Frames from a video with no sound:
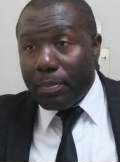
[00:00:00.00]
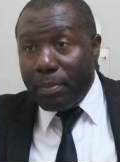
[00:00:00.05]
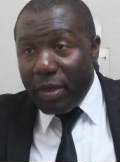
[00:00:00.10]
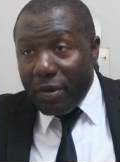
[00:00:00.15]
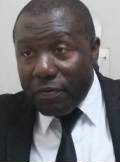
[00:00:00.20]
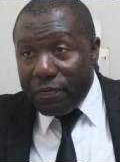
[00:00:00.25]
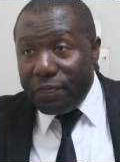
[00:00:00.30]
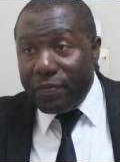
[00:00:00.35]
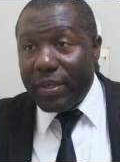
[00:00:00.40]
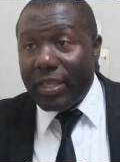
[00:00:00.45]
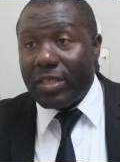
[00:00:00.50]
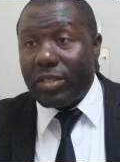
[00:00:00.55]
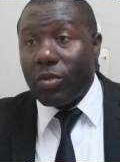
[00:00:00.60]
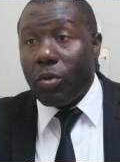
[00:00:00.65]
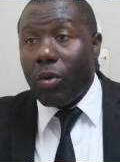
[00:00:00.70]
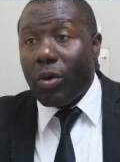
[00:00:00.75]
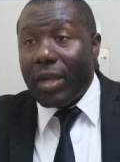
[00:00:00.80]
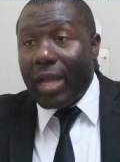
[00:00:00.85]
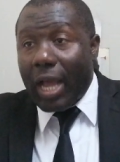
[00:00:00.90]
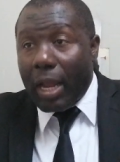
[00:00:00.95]
be fit
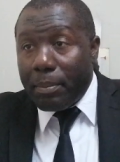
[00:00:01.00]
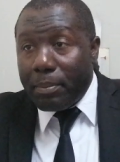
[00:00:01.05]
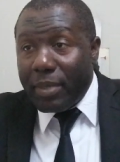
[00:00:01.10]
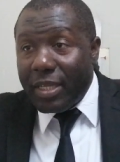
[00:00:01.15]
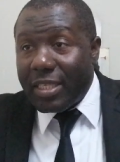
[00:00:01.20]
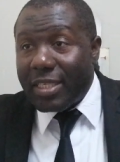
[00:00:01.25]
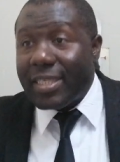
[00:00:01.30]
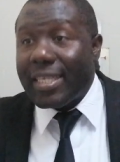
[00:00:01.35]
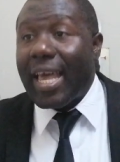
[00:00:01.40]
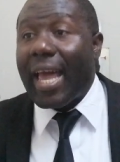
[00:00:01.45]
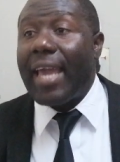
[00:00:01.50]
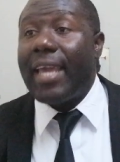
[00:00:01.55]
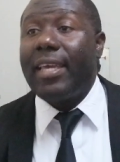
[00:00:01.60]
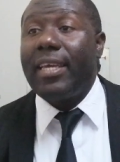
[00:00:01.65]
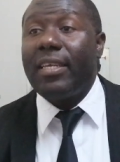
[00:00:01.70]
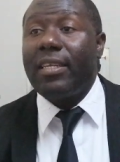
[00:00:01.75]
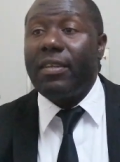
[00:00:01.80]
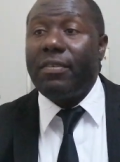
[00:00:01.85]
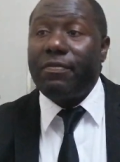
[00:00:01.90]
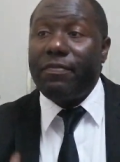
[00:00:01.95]
or can be tied
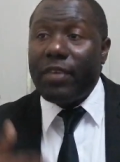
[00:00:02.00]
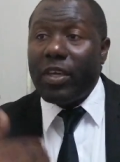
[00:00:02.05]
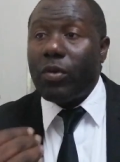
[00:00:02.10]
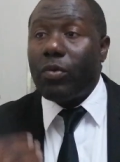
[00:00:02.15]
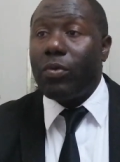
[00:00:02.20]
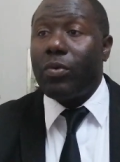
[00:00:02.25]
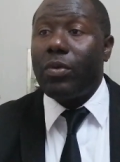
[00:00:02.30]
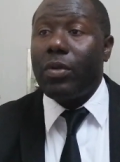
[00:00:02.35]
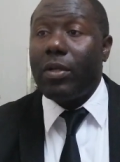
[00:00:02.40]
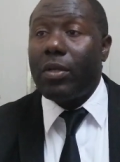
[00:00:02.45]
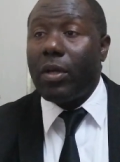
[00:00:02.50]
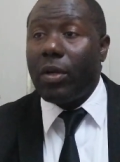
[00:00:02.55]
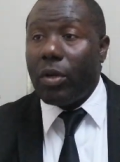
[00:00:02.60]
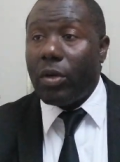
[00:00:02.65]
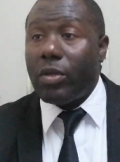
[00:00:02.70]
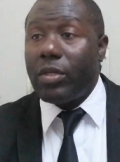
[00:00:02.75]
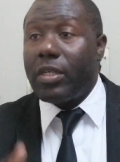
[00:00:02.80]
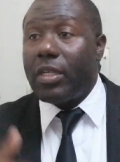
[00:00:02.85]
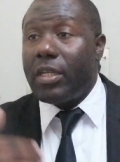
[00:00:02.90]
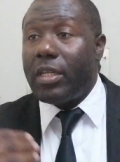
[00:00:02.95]
in the vehicle,
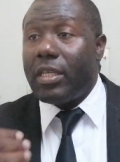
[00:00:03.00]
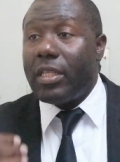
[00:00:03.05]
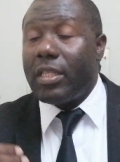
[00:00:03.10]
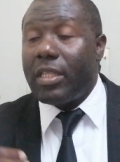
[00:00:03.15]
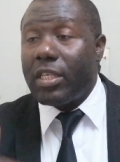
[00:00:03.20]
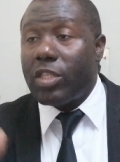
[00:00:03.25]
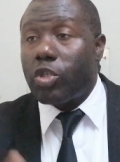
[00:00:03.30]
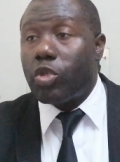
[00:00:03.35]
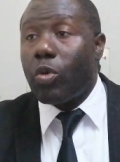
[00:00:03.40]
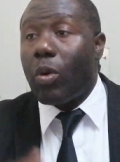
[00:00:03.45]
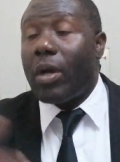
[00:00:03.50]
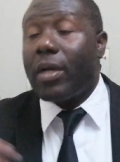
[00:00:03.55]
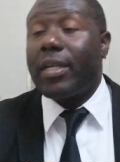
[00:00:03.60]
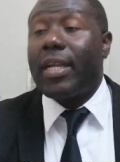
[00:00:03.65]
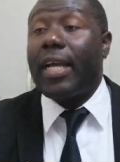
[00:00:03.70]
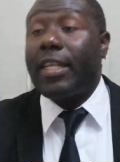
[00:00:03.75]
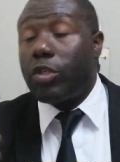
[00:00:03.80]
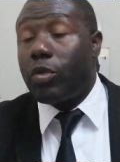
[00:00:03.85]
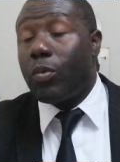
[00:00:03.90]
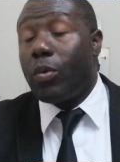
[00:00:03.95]
the truck
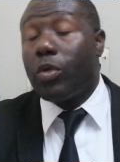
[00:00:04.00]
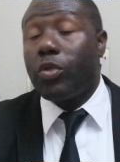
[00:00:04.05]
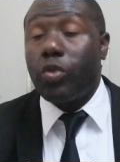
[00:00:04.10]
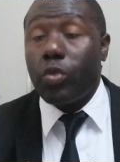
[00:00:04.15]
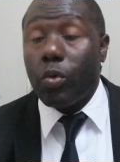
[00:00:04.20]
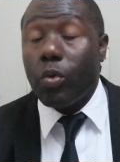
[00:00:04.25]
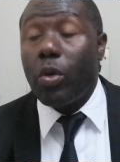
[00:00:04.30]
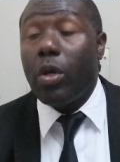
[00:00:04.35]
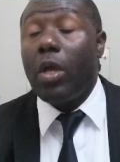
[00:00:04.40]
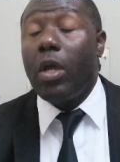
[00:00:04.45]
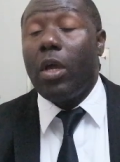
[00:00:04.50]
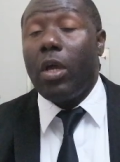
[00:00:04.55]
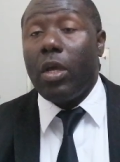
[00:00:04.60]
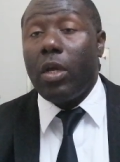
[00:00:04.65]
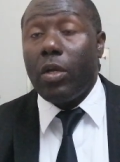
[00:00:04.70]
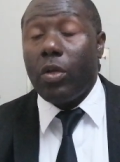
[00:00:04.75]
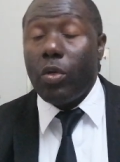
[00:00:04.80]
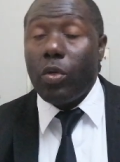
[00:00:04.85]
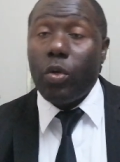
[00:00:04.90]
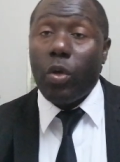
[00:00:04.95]
that you want to
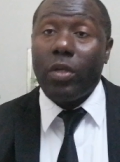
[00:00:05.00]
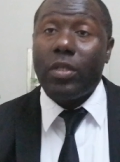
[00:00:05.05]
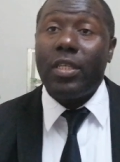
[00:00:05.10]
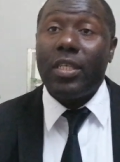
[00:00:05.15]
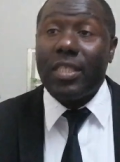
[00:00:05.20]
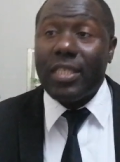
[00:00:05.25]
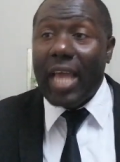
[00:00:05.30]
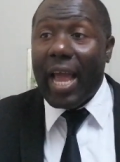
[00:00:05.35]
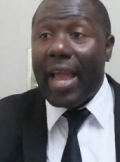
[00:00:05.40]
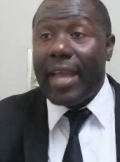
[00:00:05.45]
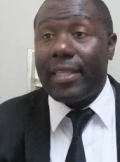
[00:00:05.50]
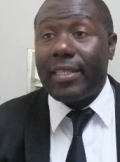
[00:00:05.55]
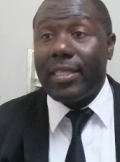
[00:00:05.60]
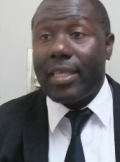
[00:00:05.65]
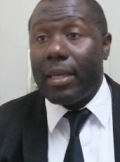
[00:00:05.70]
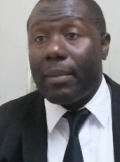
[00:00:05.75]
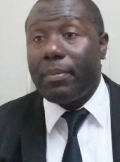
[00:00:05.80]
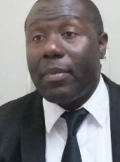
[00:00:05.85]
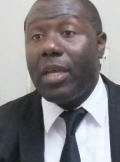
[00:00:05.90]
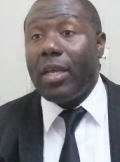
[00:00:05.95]
load this
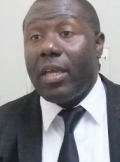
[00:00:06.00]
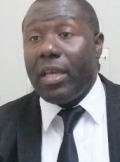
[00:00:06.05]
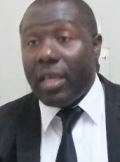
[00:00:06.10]
item,